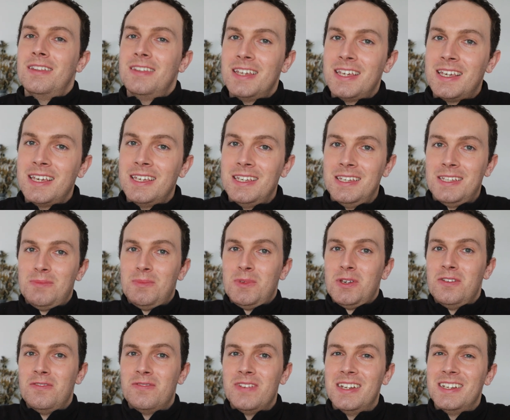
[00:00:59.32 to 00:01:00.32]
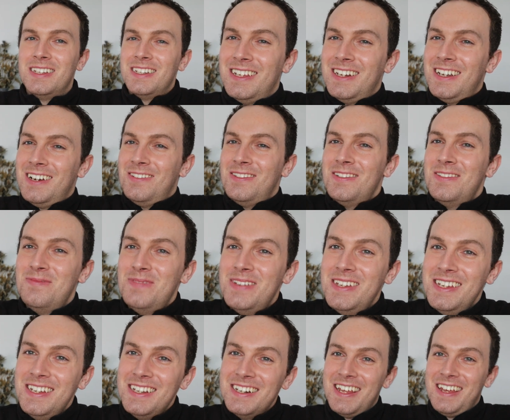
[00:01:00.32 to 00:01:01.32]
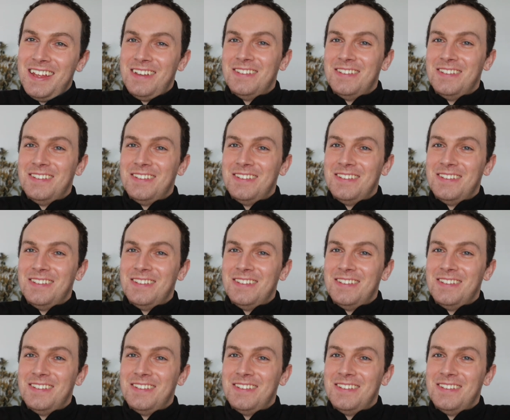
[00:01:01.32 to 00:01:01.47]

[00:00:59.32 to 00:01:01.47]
the gears moving, you know what I mean?